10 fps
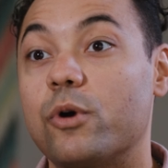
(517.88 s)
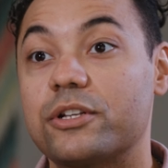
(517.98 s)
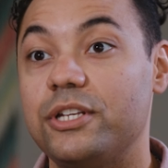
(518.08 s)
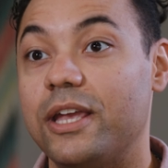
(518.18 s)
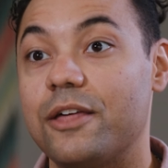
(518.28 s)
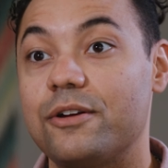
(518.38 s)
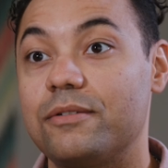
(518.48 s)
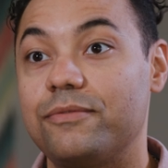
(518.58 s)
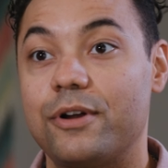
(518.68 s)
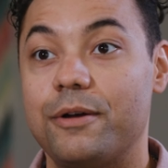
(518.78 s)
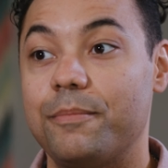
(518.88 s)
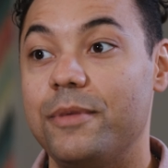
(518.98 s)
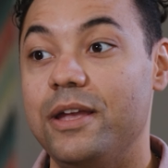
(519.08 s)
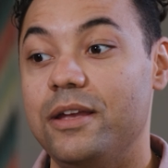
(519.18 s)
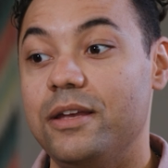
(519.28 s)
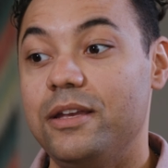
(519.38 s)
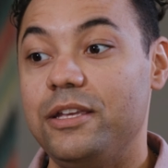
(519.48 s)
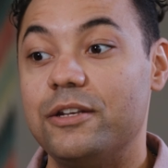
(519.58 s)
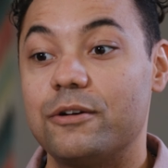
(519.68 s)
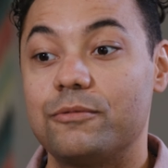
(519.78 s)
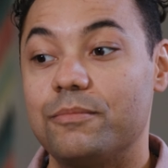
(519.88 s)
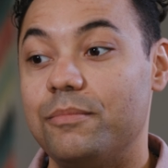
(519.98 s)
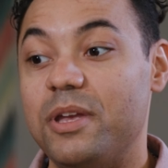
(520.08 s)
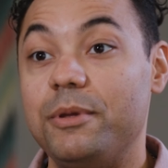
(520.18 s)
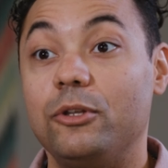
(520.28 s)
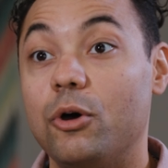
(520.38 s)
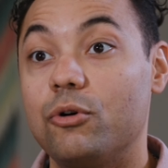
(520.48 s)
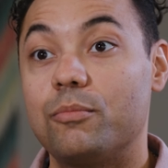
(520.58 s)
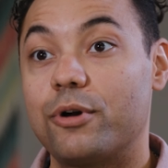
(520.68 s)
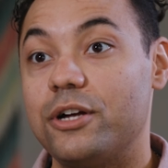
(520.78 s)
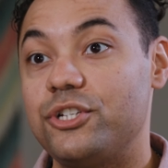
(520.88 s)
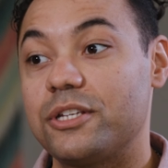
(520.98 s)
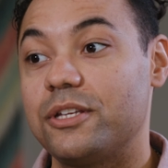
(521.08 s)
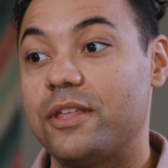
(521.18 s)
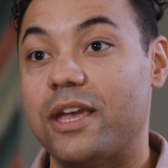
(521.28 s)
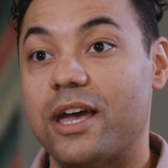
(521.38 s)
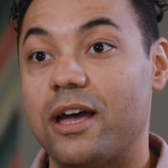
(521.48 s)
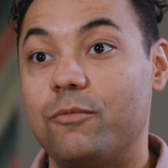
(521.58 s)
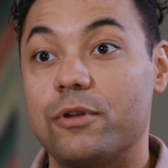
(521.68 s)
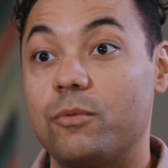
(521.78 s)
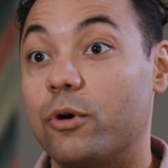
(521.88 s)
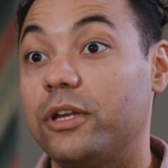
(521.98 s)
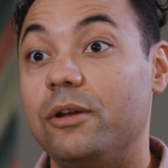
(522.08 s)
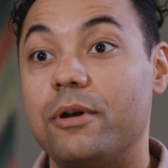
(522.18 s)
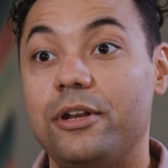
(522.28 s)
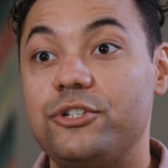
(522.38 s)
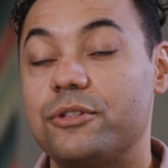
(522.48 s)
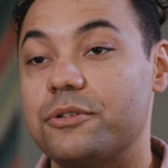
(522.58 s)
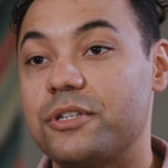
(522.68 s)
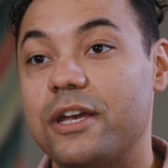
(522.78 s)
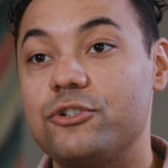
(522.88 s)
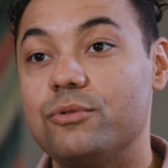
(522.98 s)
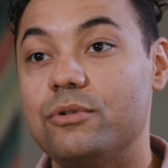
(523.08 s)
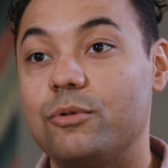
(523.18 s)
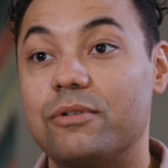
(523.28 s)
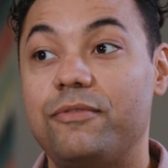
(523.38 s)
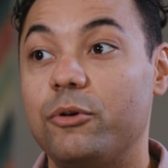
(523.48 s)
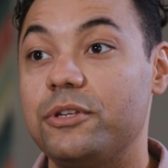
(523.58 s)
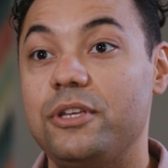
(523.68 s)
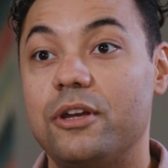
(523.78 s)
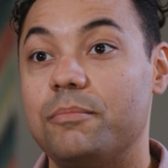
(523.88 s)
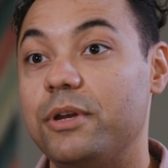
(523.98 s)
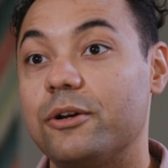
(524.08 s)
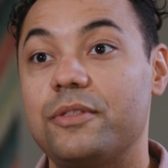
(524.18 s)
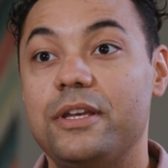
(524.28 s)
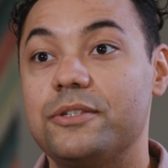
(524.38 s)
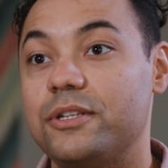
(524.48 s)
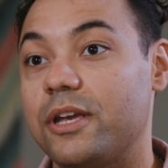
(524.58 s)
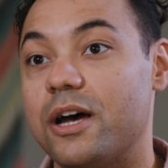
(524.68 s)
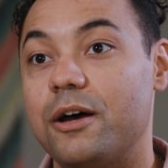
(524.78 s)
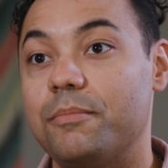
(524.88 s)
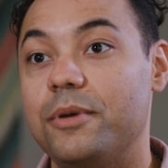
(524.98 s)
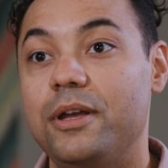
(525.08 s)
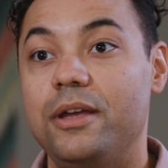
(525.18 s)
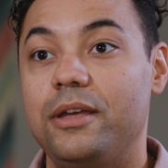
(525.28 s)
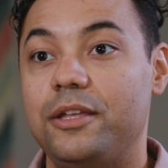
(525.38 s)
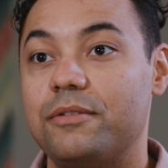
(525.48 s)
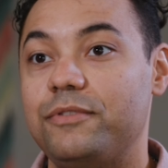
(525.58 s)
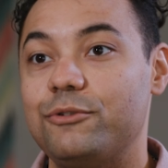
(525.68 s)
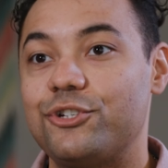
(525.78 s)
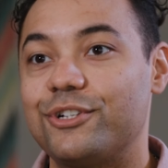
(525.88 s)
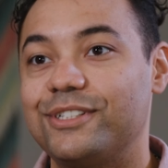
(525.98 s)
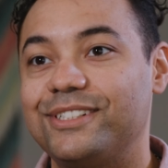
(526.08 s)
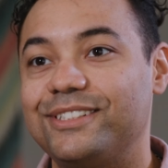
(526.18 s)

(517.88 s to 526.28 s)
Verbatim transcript: work together from you know, maybe local projects that they have, whether working around each other's schedule or focusing on bigger things to come in the future.